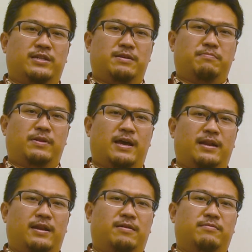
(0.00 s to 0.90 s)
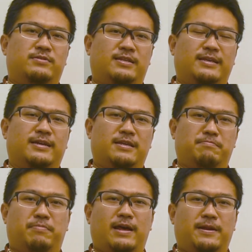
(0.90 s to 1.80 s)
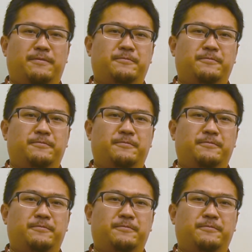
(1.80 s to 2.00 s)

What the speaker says: implant and silicon implant.